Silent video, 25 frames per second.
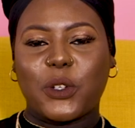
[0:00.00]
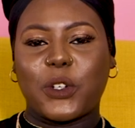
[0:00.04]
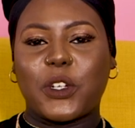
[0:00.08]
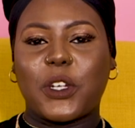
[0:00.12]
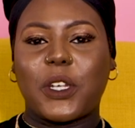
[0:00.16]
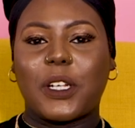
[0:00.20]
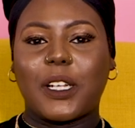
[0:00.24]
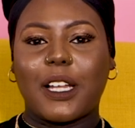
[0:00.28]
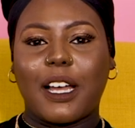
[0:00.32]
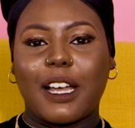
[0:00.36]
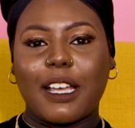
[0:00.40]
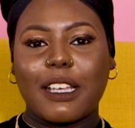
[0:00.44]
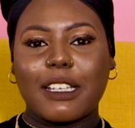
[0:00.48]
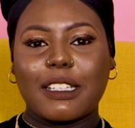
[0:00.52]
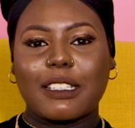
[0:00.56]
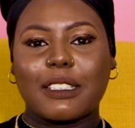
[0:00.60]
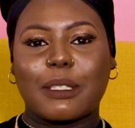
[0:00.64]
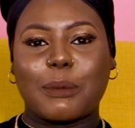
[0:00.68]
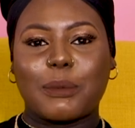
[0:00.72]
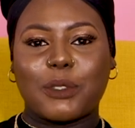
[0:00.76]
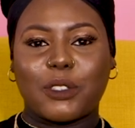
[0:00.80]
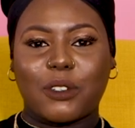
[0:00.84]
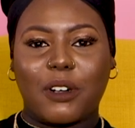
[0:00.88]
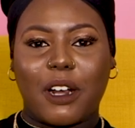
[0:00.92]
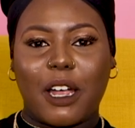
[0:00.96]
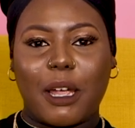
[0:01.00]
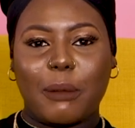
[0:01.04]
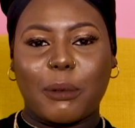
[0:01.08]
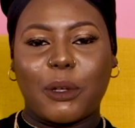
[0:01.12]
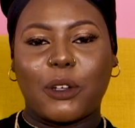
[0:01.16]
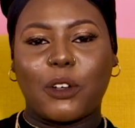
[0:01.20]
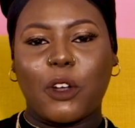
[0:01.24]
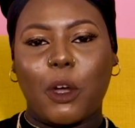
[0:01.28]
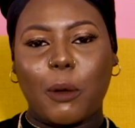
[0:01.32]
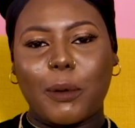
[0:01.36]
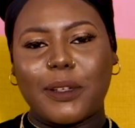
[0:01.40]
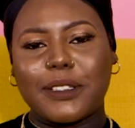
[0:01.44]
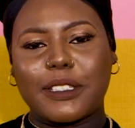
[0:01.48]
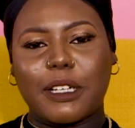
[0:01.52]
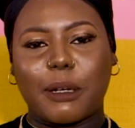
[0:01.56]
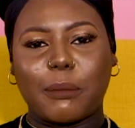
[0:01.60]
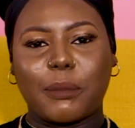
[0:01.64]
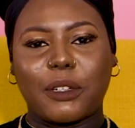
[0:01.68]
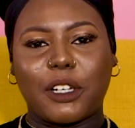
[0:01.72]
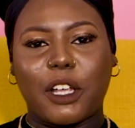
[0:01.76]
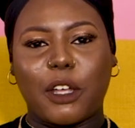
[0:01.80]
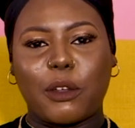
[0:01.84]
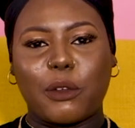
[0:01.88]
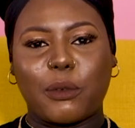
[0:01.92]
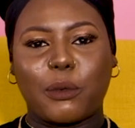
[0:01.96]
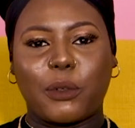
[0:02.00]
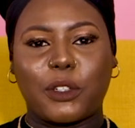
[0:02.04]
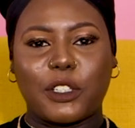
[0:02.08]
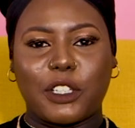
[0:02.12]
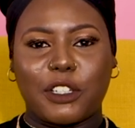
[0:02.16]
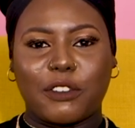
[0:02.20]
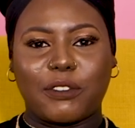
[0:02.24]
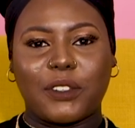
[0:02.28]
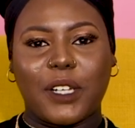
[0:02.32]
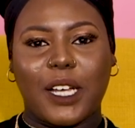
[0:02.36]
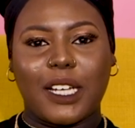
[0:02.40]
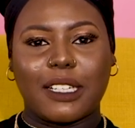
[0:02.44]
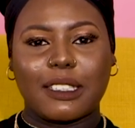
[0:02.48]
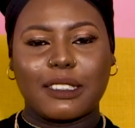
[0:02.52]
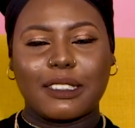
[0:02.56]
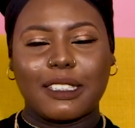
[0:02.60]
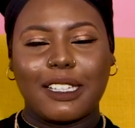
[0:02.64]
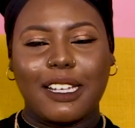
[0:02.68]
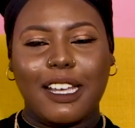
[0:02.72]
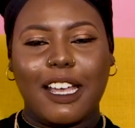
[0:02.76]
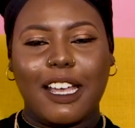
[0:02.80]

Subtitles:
sure you like, subscribe, and comment down below with what you've learned.